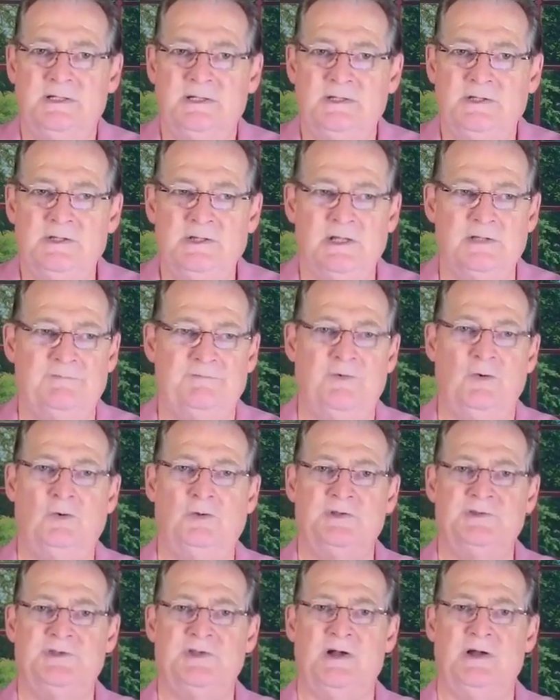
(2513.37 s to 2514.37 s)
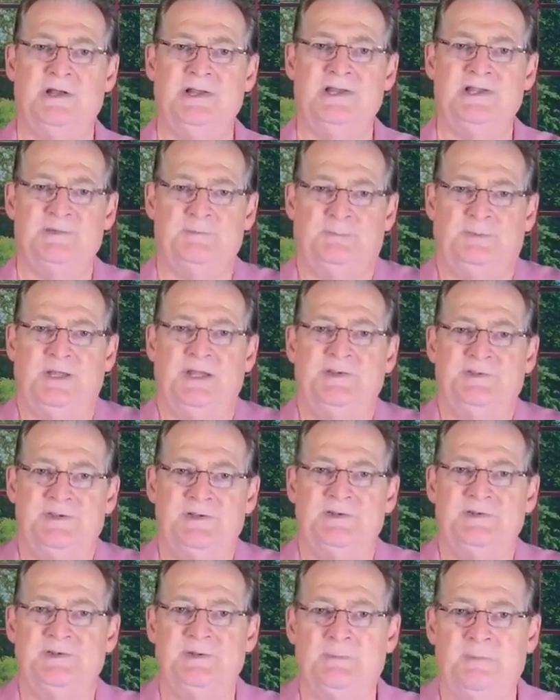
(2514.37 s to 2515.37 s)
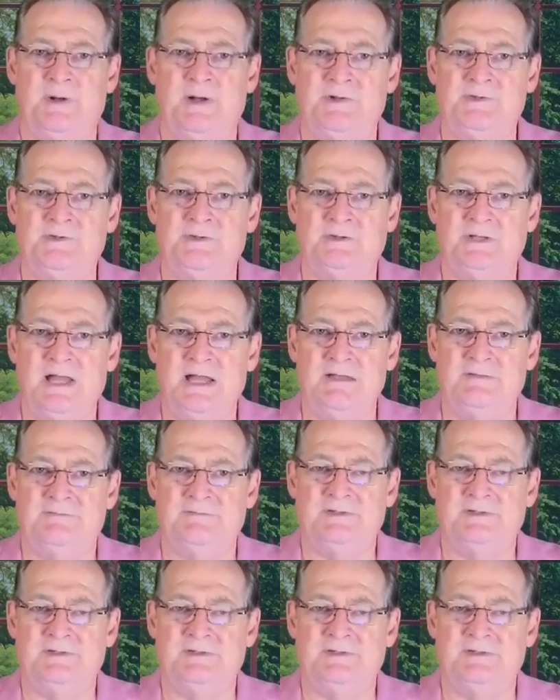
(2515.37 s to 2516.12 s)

You get focused on His blessings upon your life.